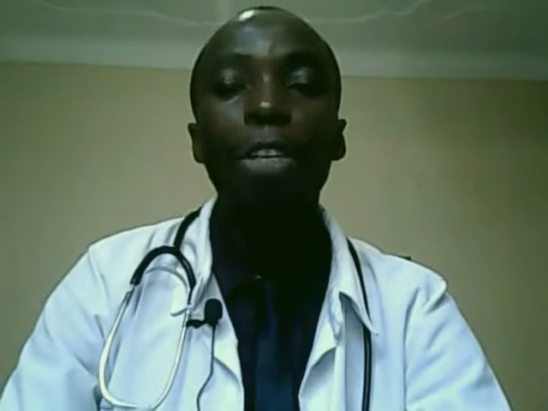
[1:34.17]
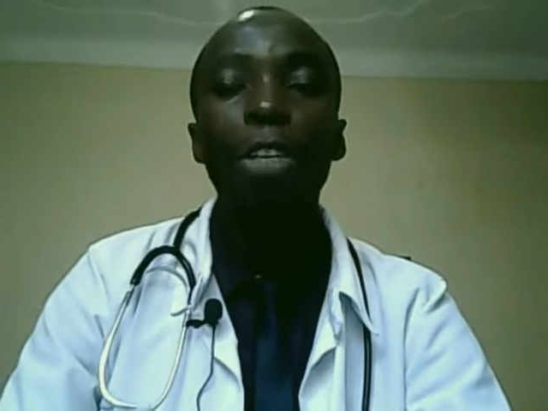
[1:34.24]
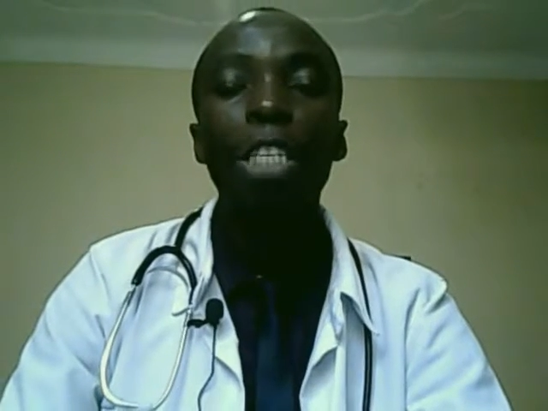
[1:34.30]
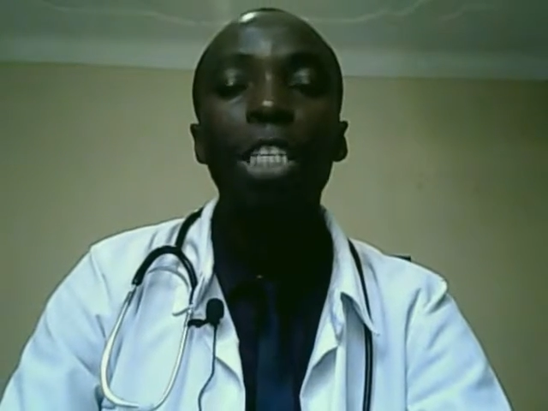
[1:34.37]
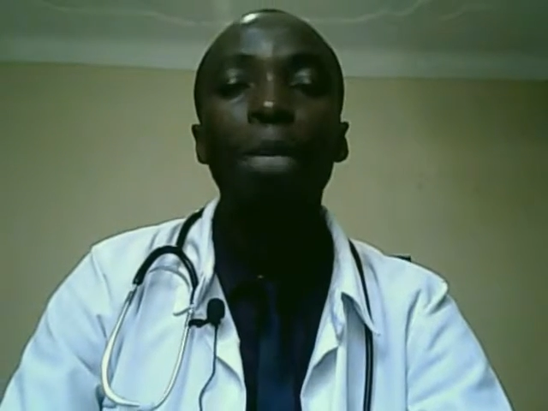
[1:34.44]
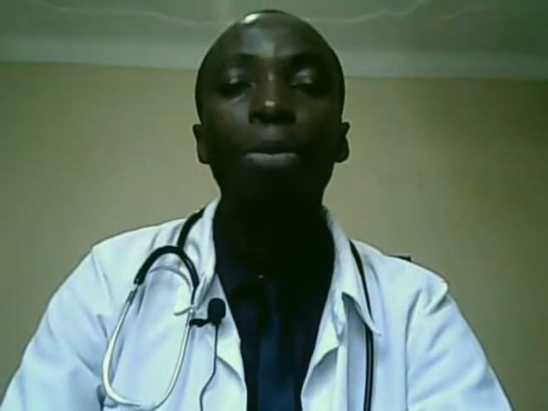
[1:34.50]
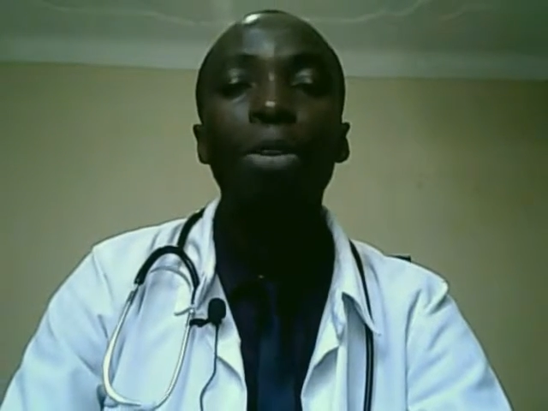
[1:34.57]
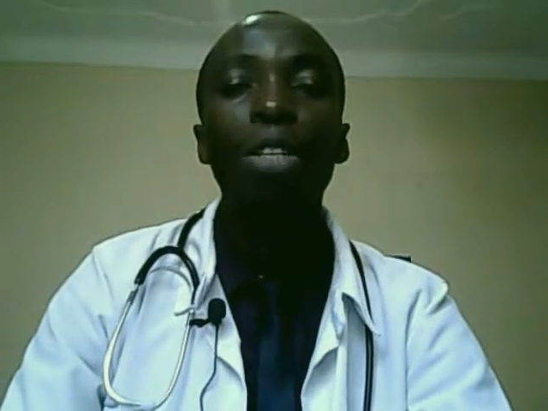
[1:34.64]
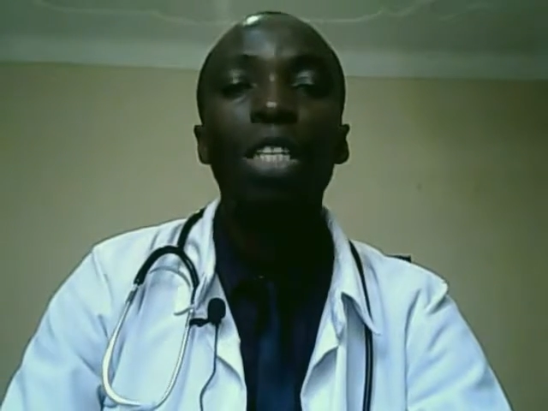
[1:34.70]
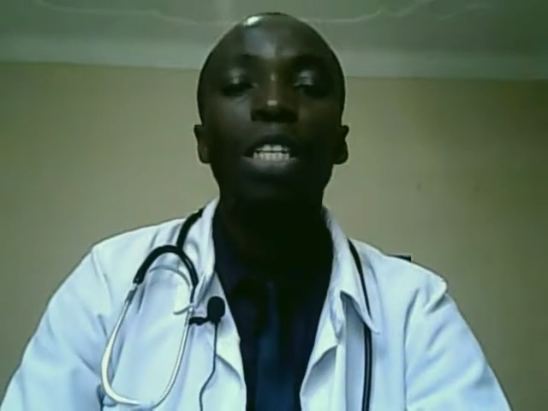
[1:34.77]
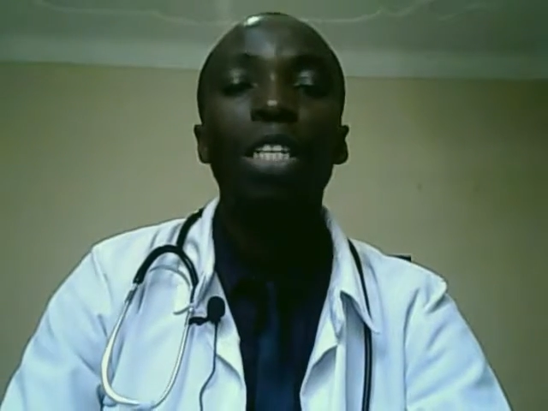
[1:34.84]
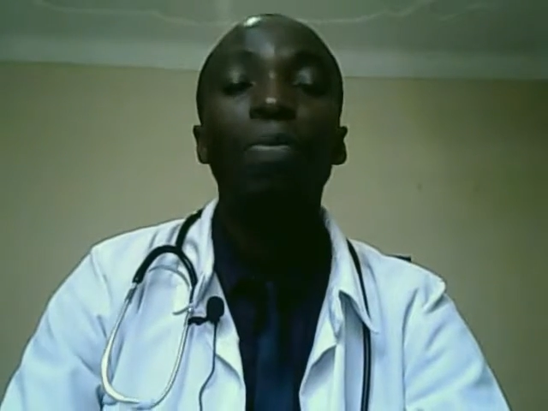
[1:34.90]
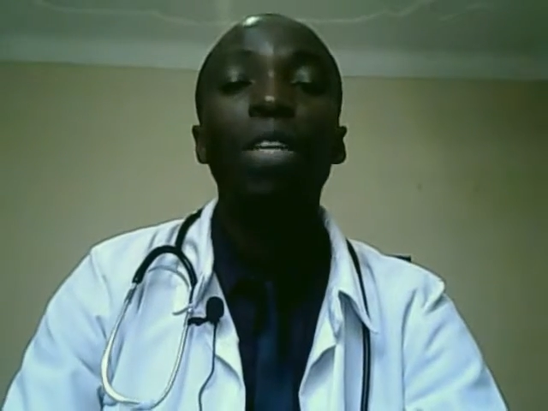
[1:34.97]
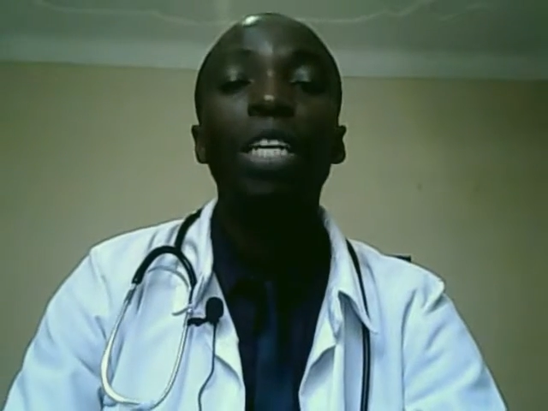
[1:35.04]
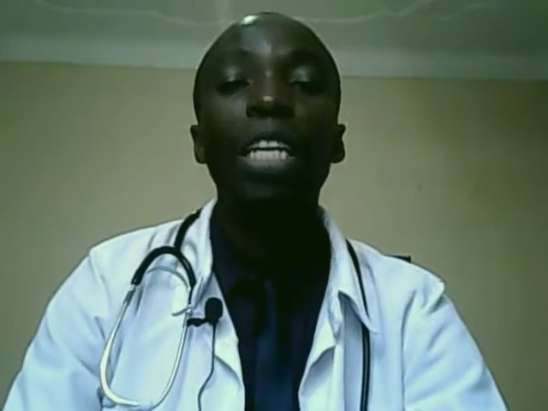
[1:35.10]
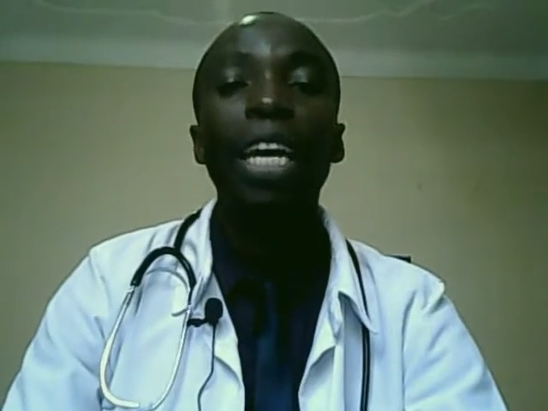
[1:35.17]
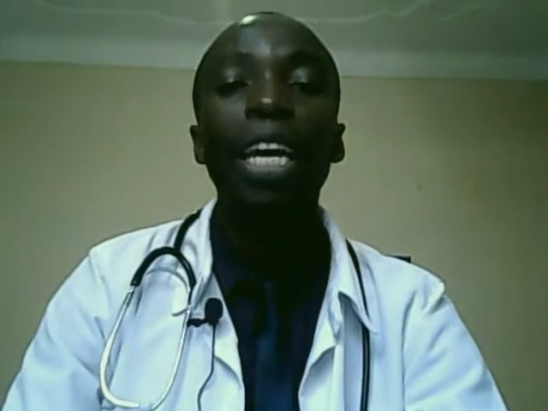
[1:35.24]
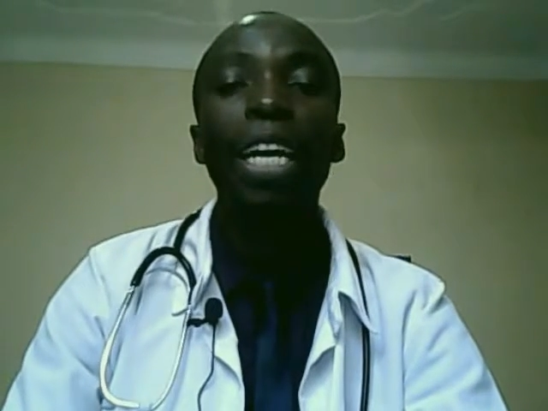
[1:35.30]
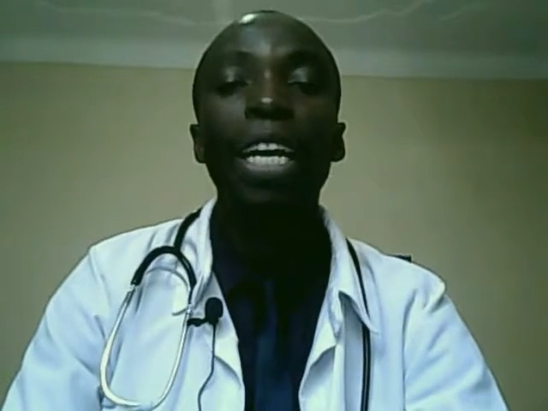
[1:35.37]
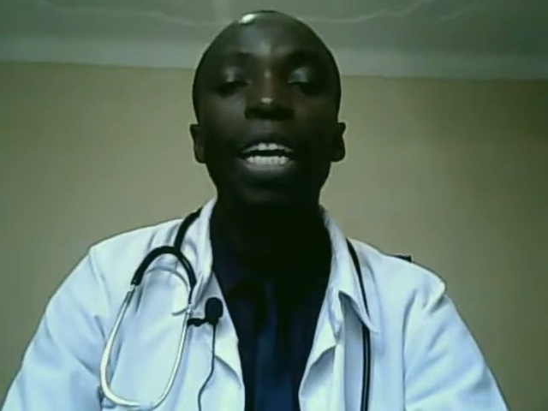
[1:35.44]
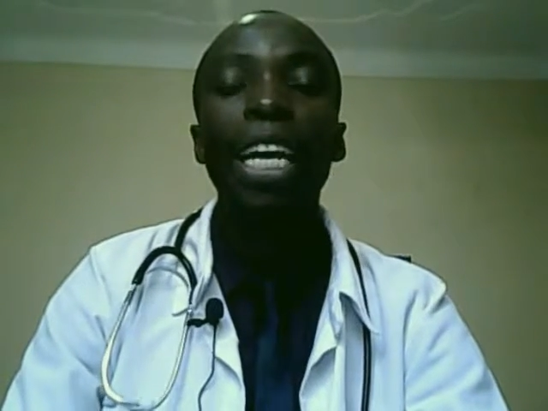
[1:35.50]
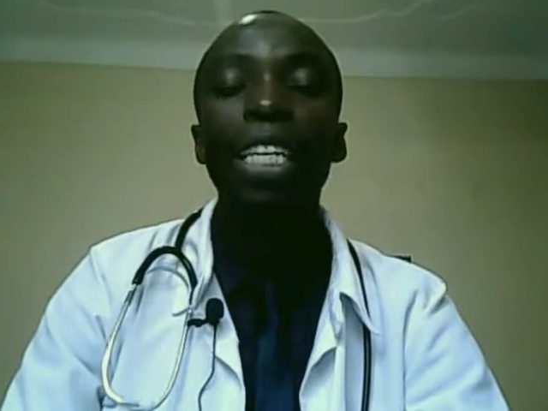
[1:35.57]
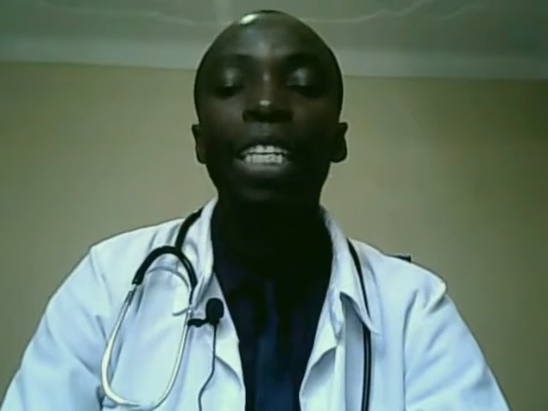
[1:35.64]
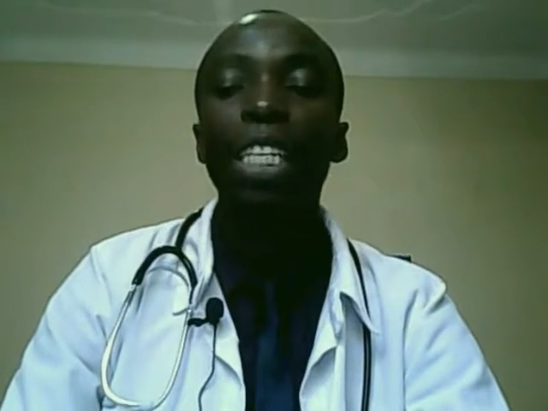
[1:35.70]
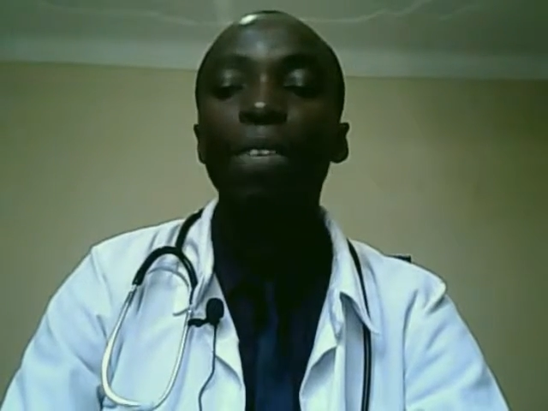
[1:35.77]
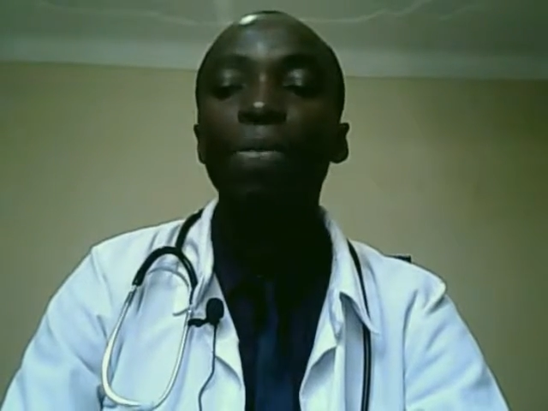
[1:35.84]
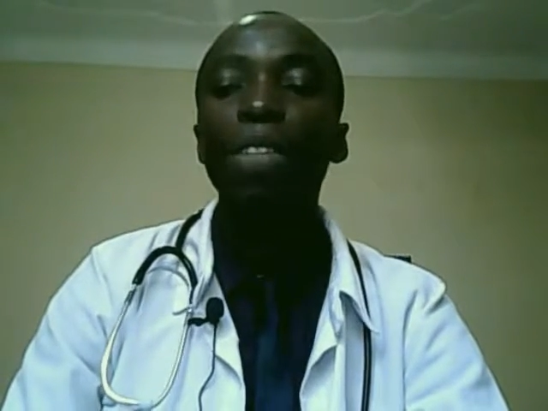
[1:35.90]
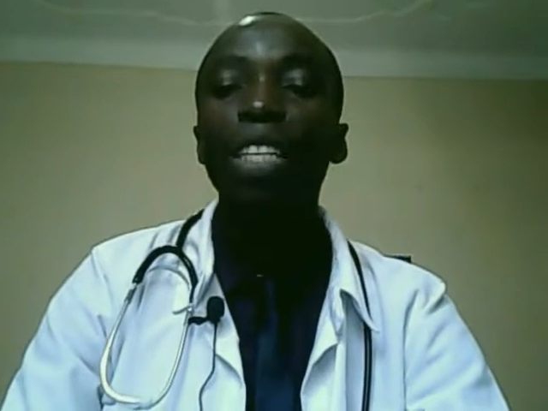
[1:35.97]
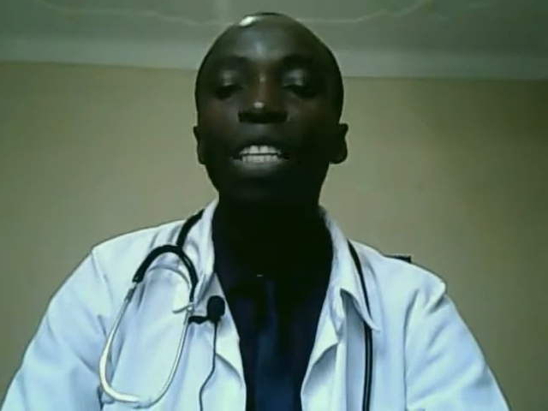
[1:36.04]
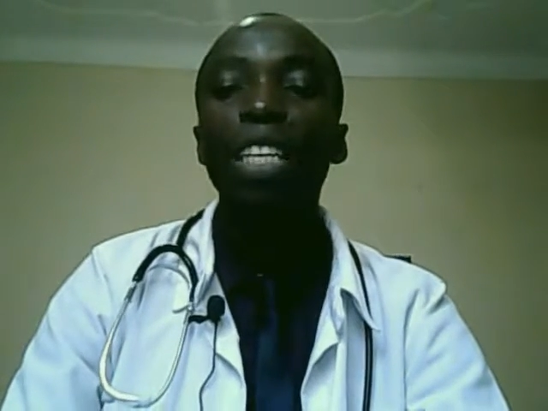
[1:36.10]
vegetables in their diet.